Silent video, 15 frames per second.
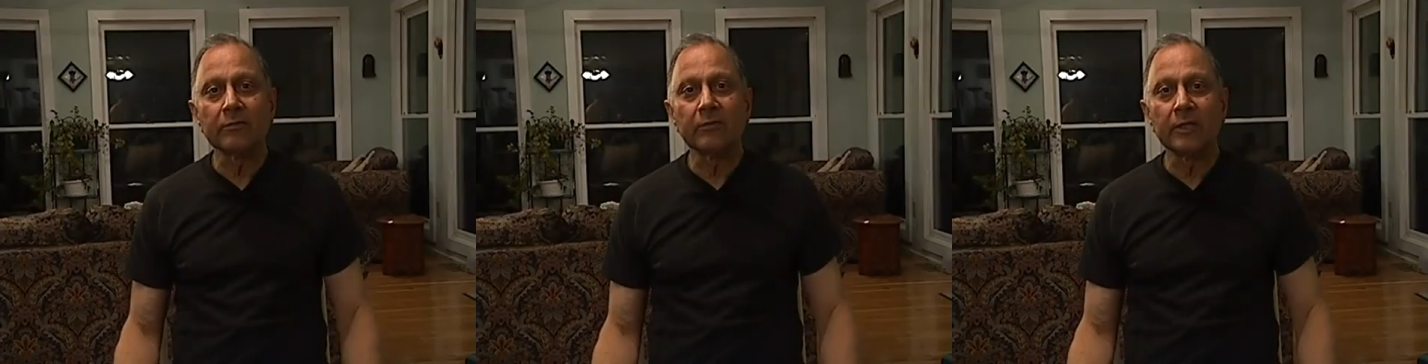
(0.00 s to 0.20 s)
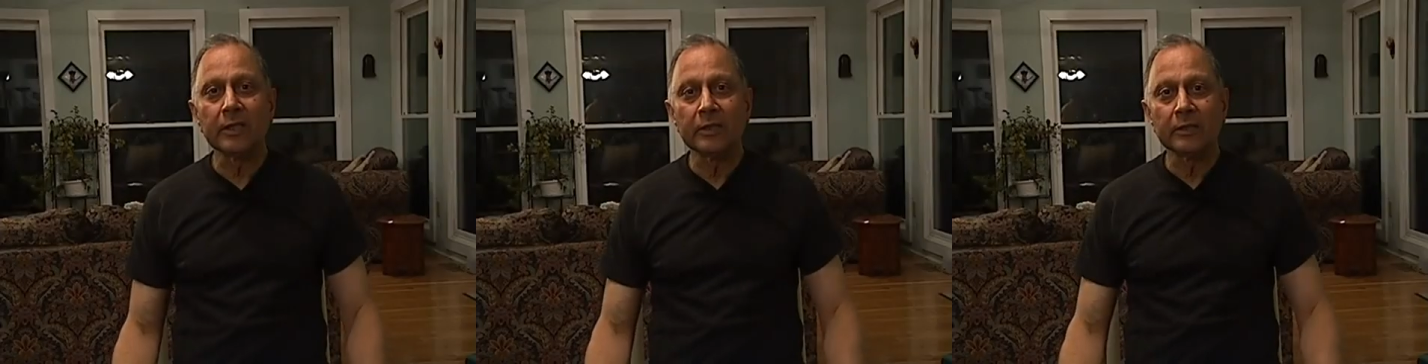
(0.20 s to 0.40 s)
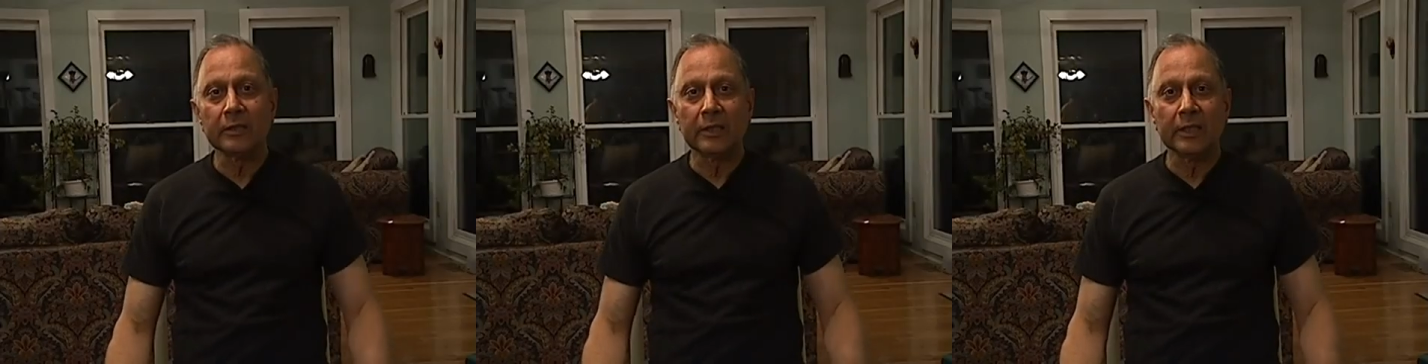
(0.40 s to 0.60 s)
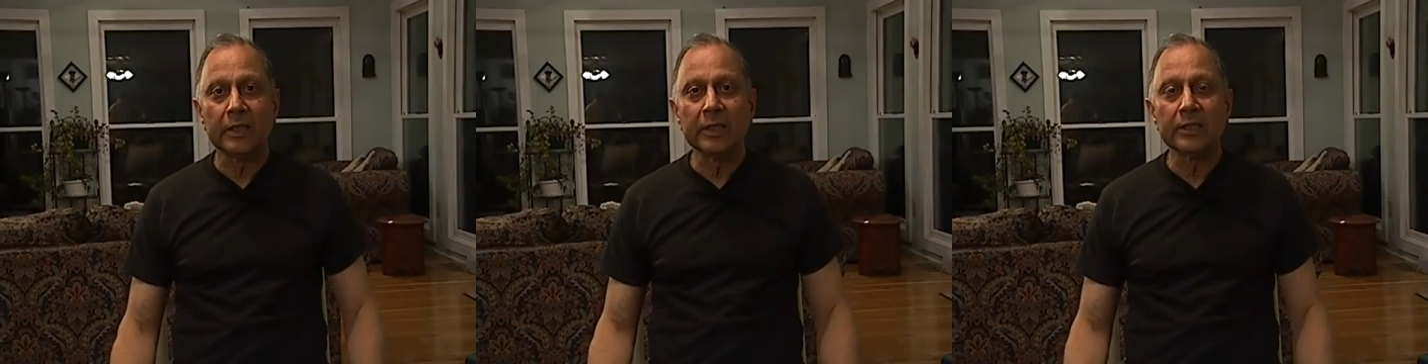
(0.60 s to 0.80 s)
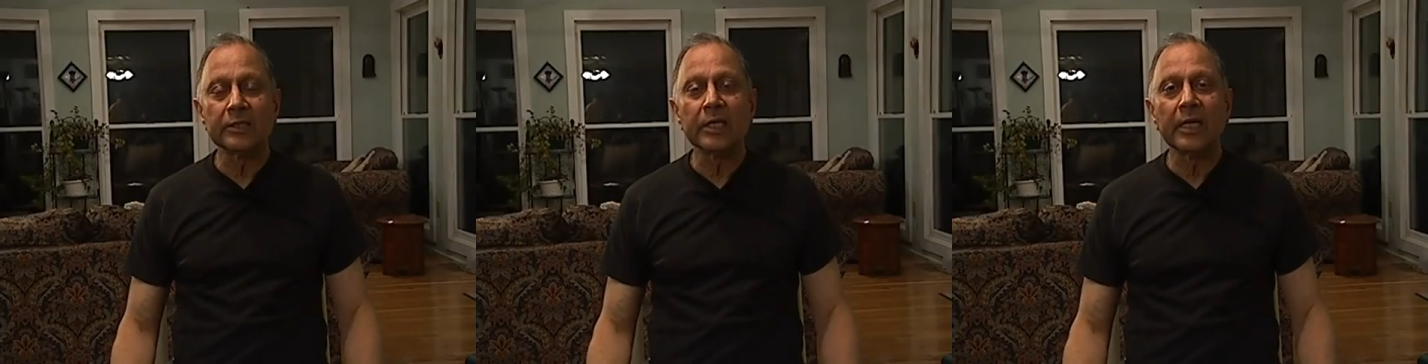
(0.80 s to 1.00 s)
one
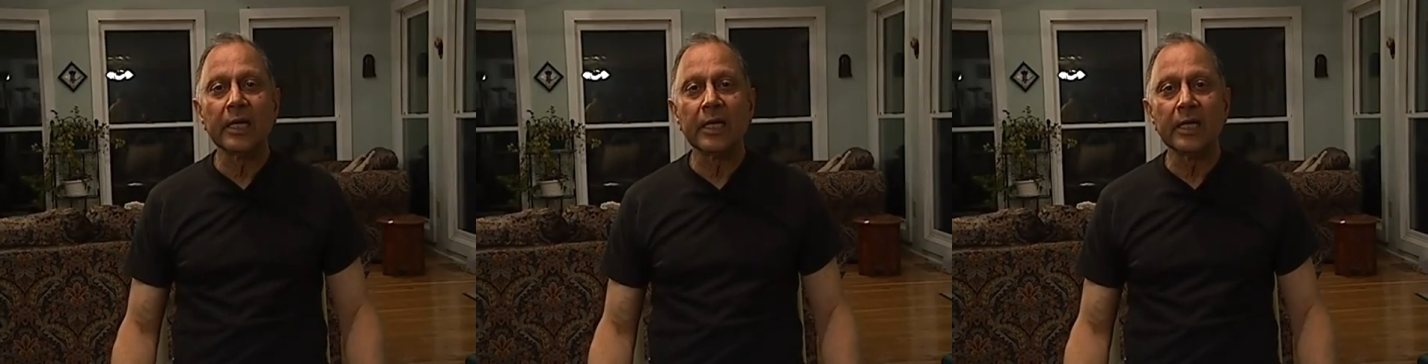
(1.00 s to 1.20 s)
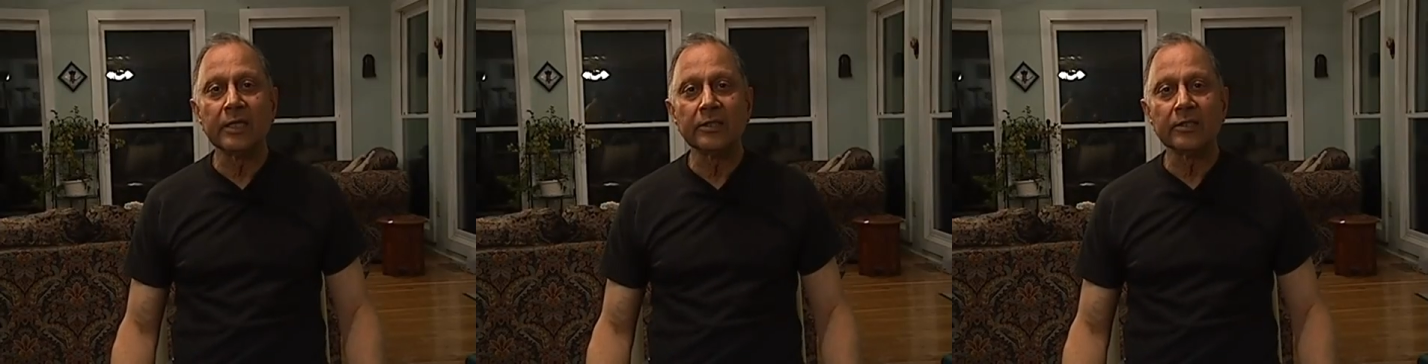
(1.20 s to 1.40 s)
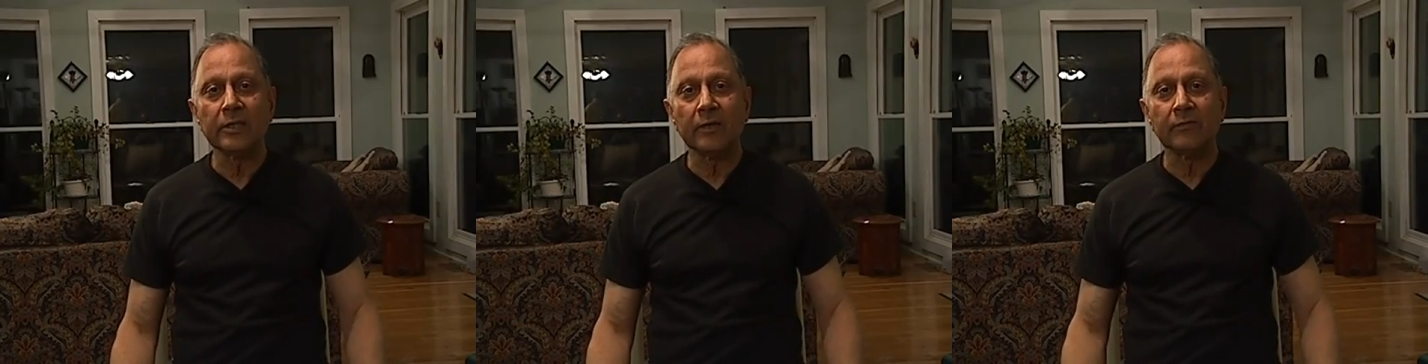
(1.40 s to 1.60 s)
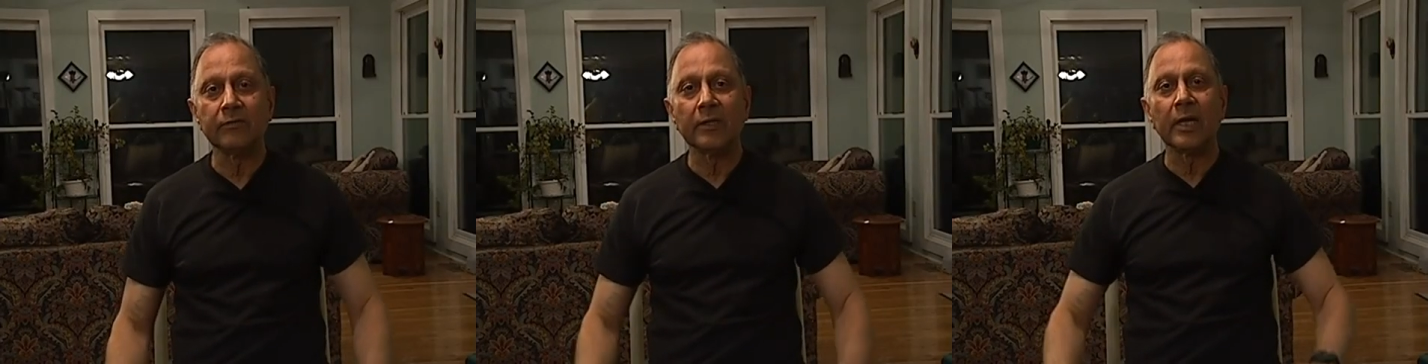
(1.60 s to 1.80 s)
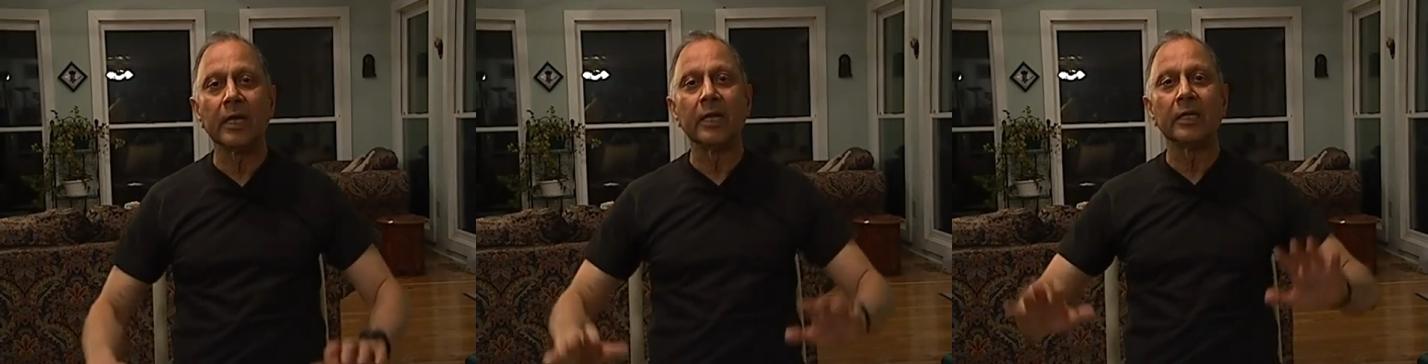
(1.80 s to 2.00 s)
is hands up
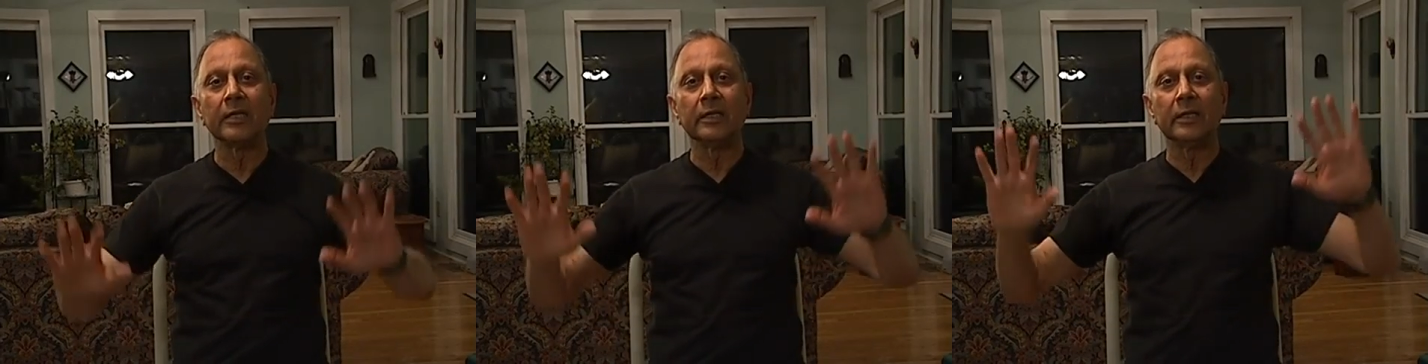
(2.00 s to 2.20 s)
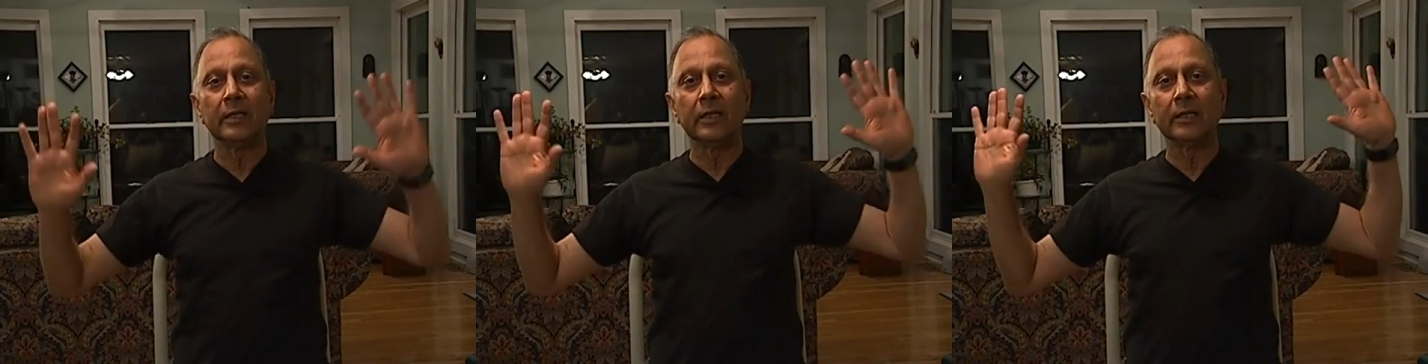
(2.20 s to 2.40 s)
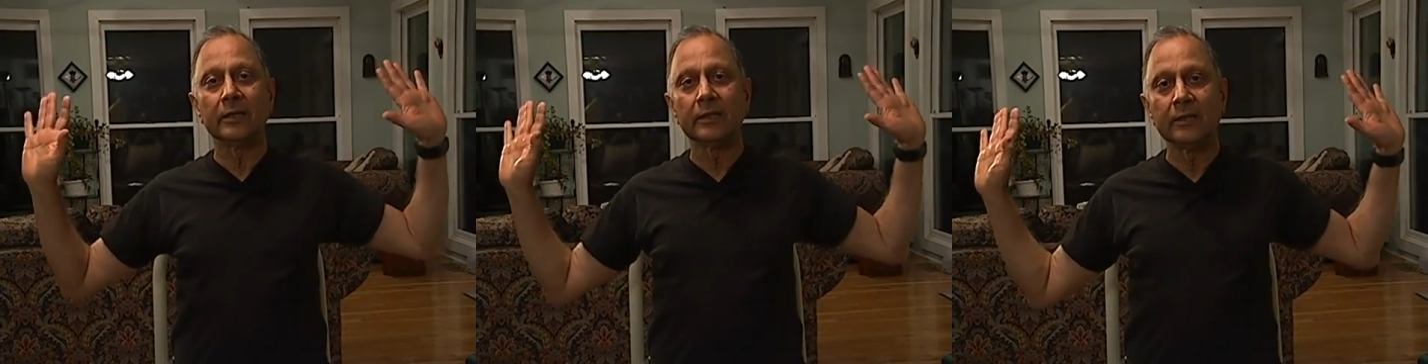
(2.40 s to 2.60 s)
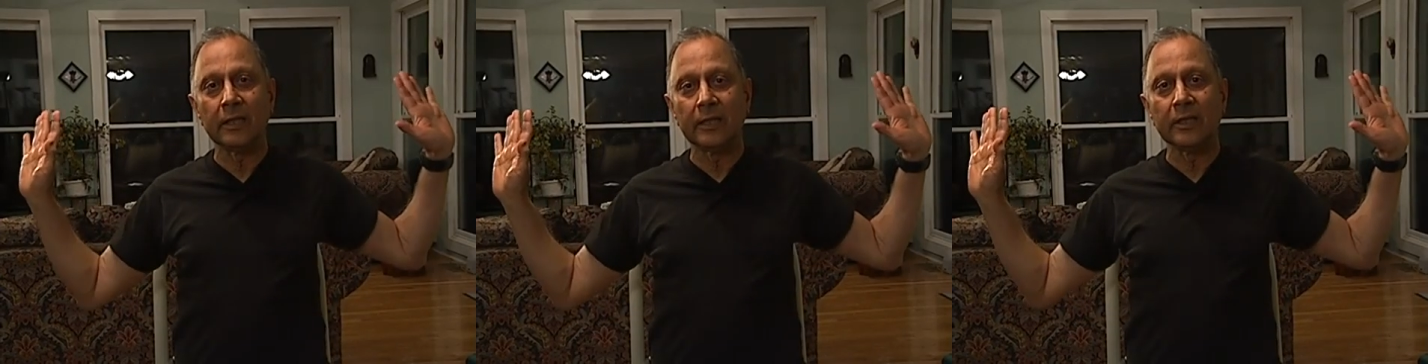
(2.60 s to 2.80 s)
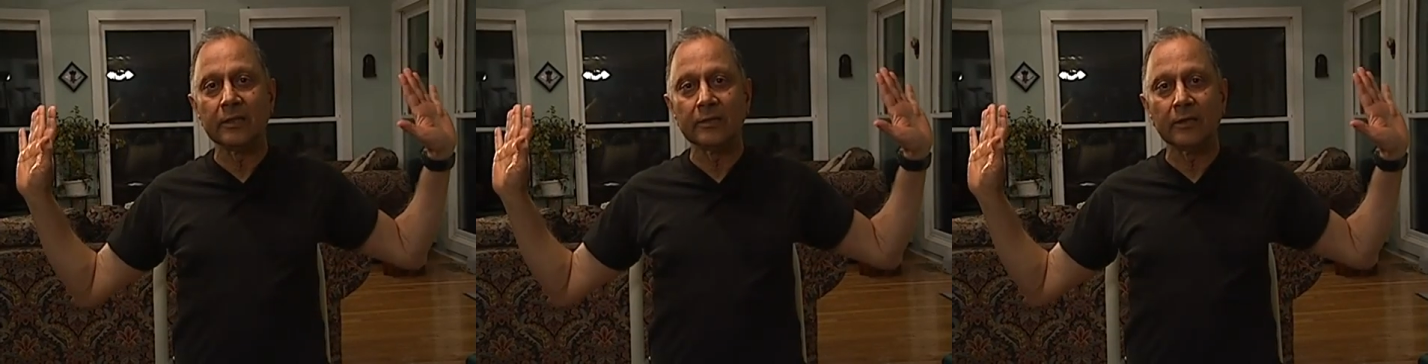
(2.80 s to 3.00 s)
guy, like
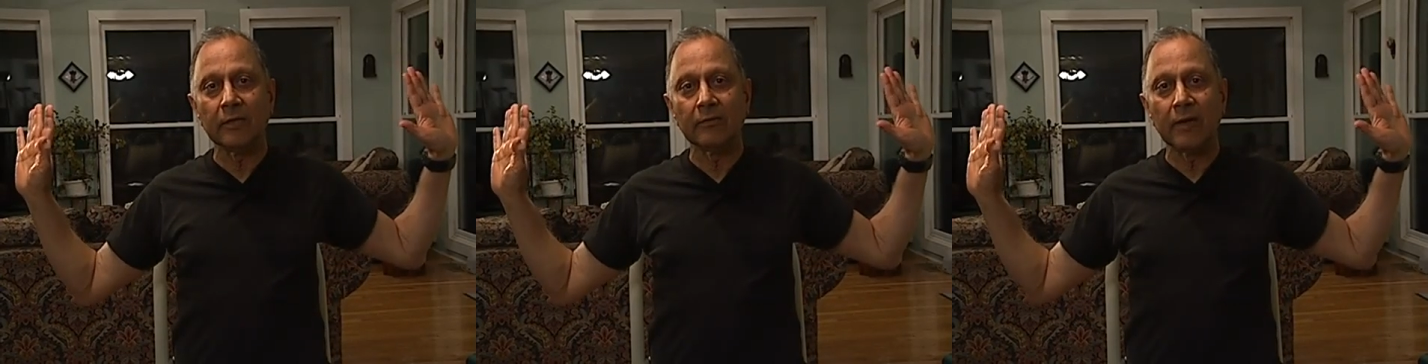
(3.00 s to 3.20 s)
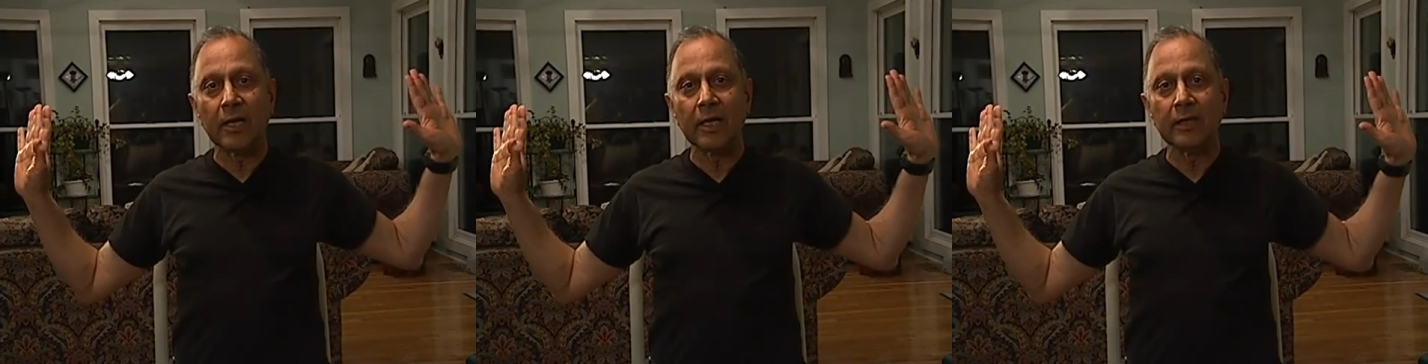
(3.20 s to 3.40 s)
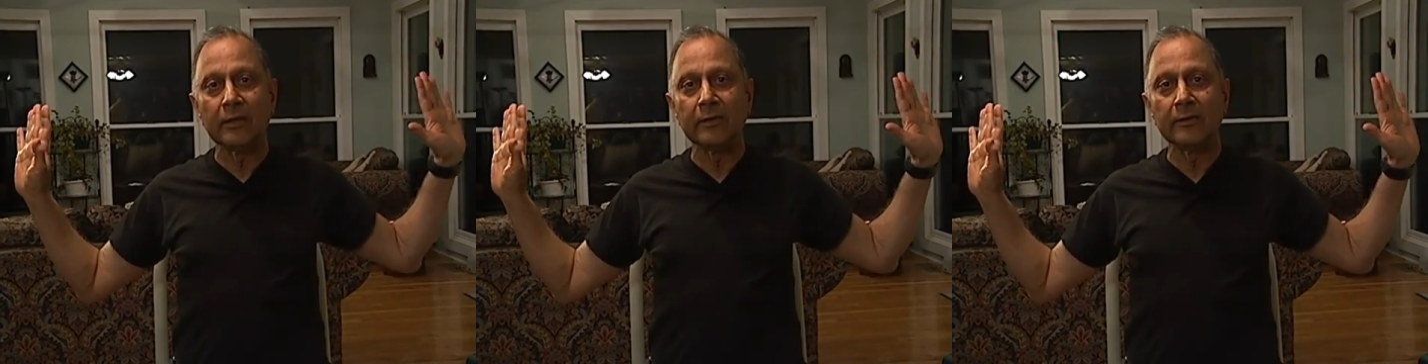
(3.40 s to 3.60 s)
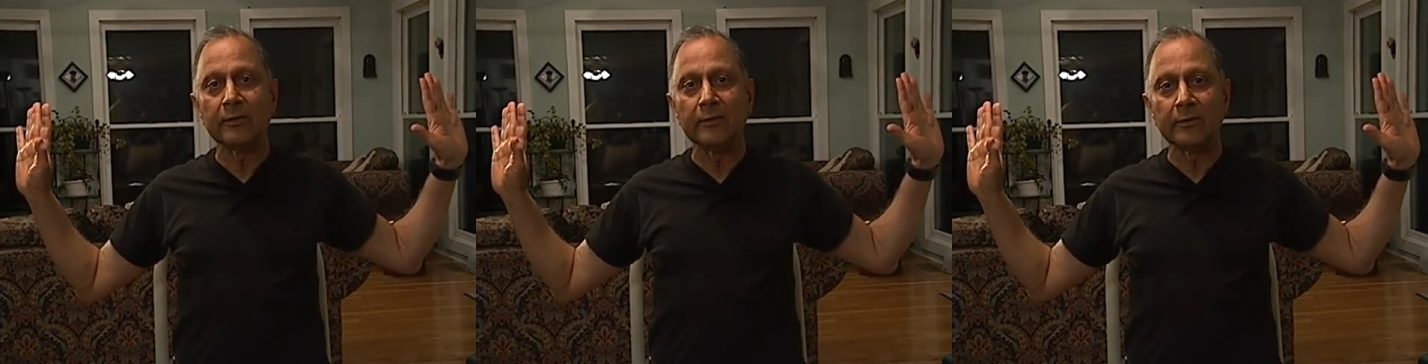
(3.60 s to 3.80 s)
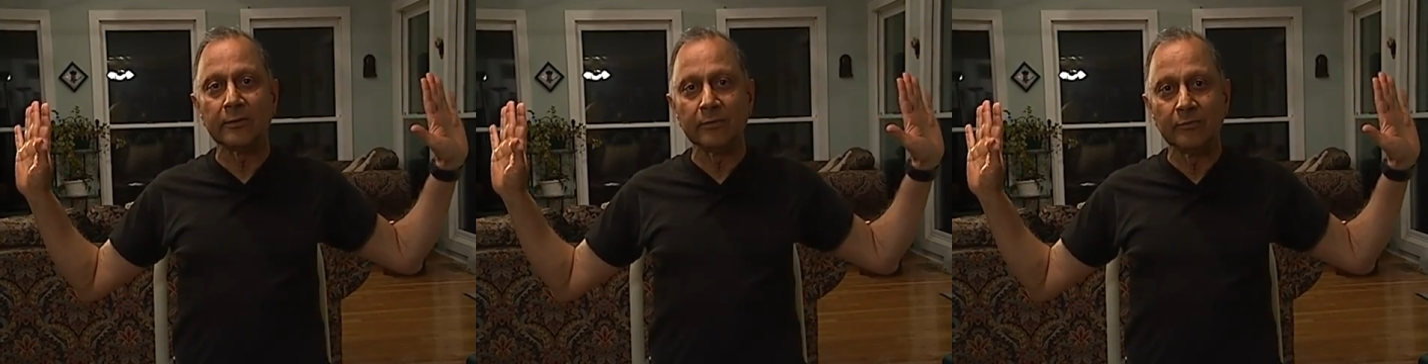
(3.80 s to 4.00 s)
hands up, I don't
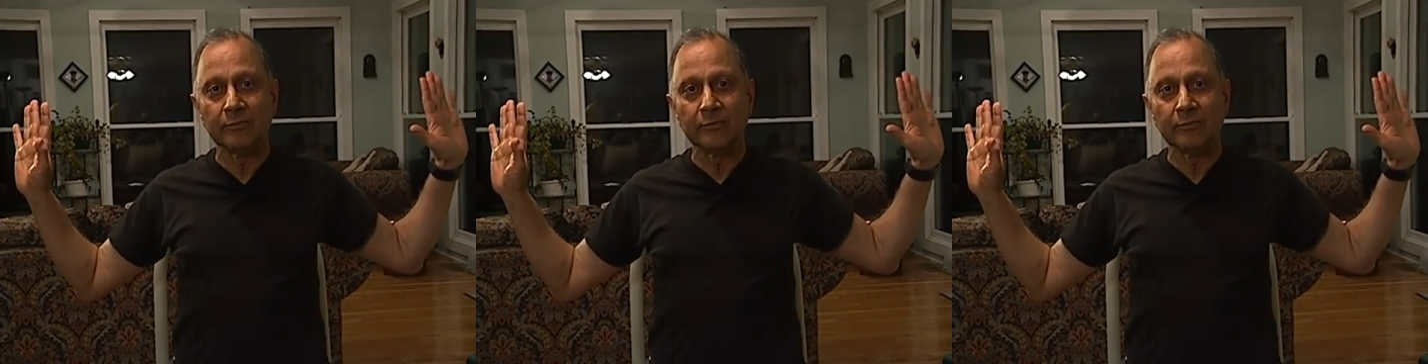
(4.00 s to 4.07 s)
know.